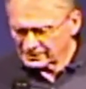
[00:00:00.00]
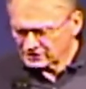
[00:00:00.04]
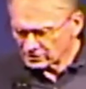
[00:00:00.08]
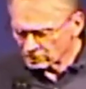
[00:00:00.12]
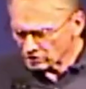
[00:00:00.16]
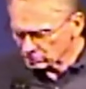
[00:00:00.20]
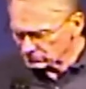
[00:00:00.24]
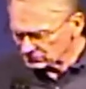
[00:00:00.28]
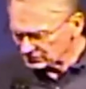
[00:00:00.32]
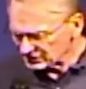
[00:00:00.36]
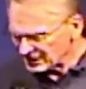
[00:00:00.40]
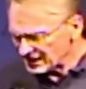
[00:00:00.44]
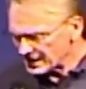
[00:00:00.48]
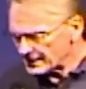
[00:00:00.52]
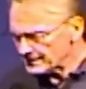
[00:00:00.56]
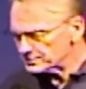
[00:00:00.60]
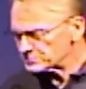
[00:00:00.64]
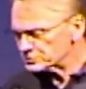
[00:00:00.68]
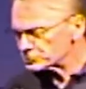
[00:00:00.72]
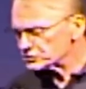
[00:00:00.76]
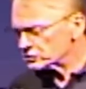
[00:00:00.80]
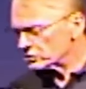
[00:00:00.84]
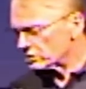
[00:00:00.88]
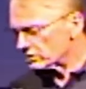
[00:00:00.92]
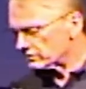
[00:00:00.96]
our
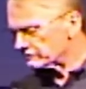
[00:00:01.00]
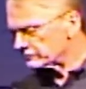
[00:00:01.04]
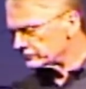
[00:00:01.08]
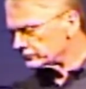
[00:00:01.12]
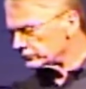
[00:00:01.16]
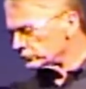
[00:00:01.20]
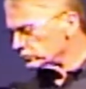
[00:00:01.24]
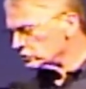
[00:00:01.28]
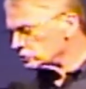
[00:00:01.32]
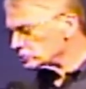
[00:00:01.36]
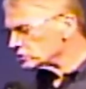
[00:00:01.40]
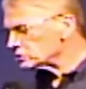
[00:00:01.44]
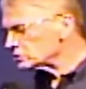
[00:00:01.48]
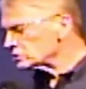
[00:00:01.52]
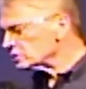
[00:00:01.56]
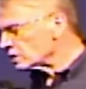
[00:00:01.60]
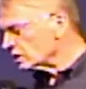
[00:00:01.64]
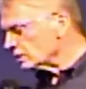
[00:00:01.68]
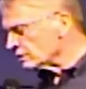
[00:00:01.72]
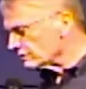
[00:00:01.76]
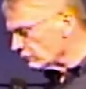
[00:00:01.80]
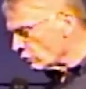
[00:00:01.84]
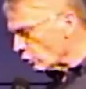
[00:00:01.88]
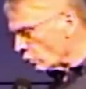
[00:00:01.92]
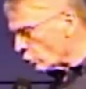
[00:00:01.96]
lamps are full
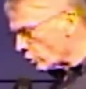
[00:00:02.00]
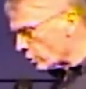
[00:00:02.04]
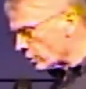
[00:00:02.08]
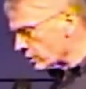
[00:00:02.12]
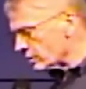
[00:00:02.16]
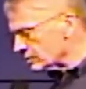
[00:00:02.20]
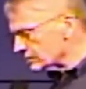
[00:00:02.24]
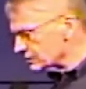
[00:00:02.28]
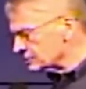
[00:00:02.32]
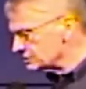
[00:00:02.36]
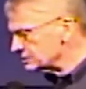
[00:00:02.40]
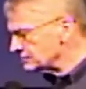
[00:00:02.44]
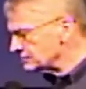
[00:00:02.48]
of oil,